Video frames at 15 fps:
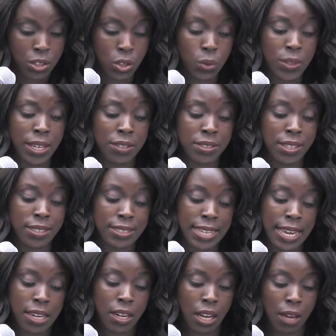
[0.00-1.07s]

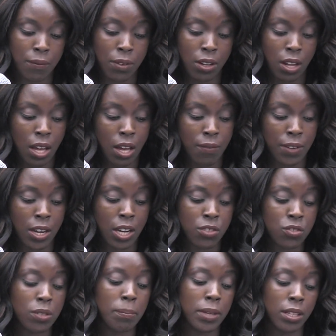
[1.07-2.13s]
2010 level of
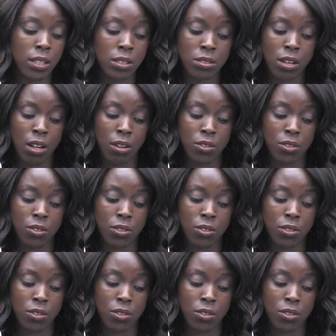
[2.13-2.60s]
$100 million